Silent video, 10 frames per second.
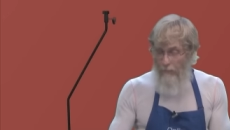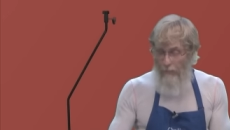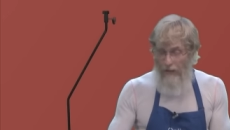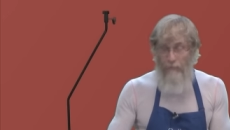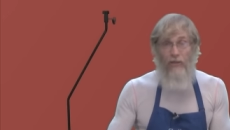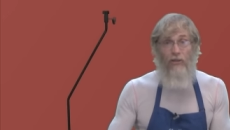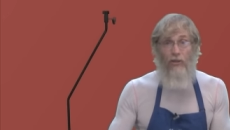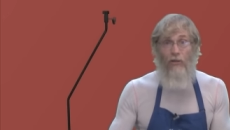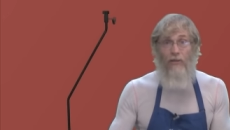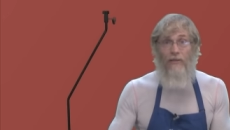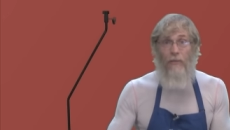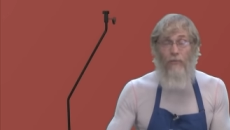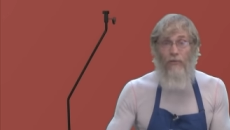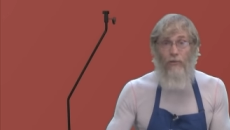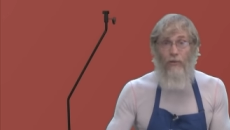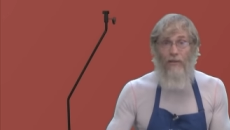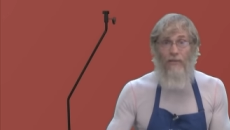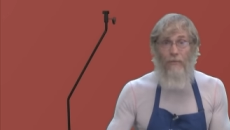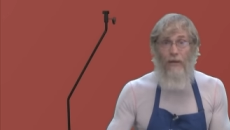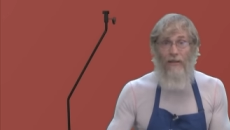but I'm going to show you some of the
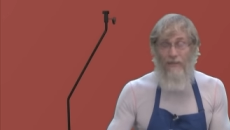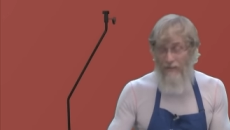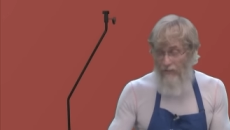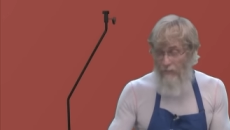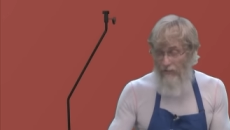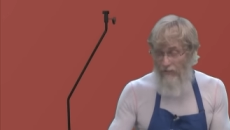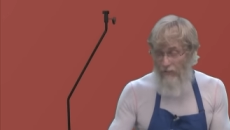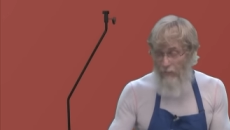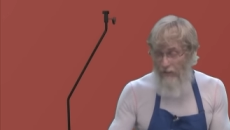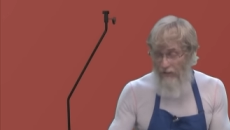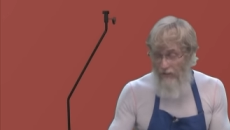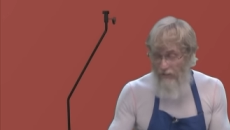tricks to making this piece look better